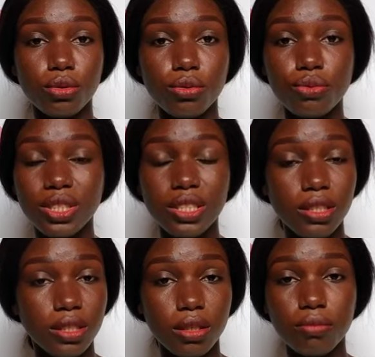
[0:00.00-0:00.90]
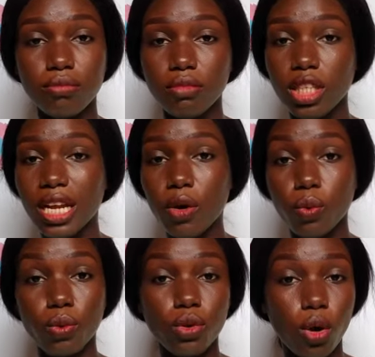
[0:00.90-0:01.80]
criticism, either
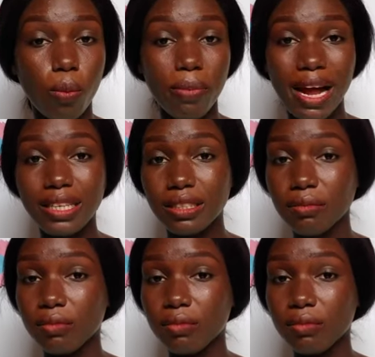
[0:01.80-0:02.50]
good or bad.